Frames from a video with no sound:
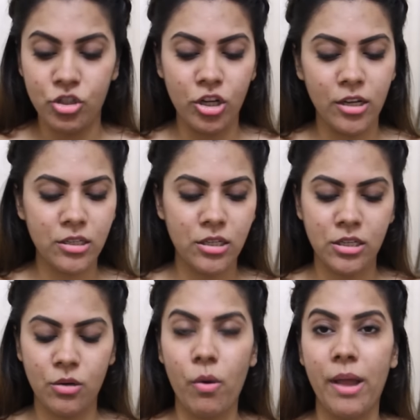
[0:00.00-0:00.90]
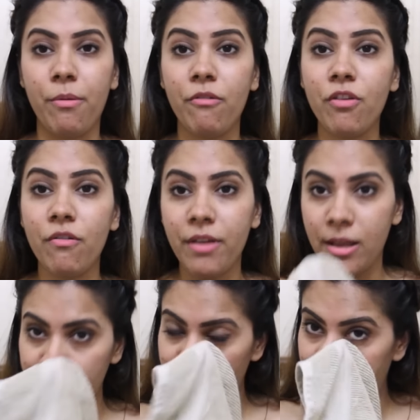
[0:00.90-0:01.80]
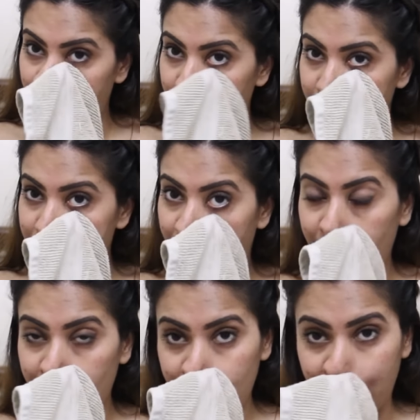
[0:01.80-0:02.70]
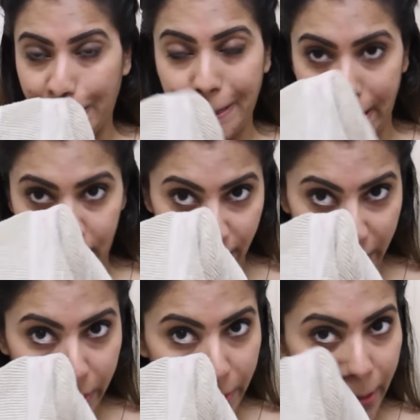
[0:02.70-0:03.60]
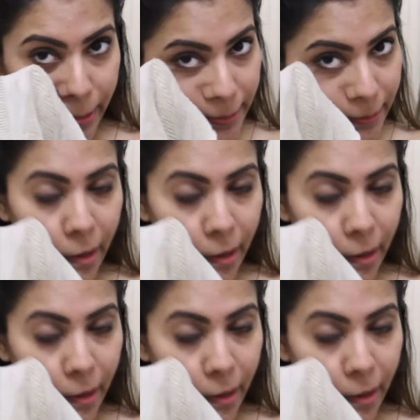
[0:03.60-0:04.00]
just wipe off your face with normal towel so that you have no water